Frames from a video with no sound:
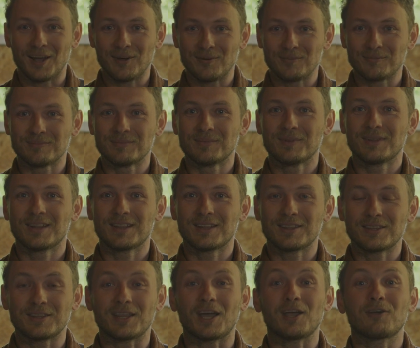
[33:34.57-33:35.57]
I'm
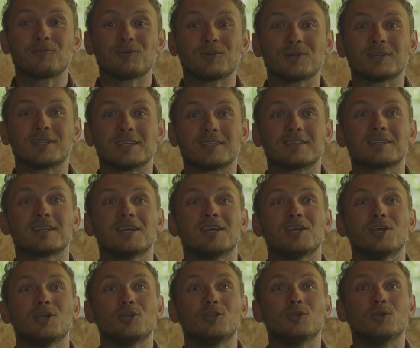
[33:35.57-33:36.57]
thankful that
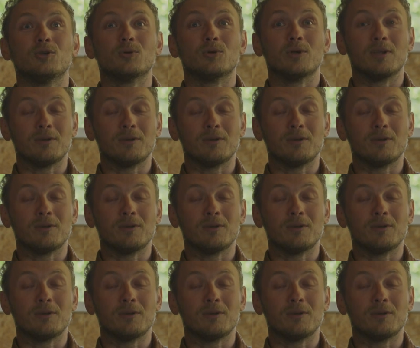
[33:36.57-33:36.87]
you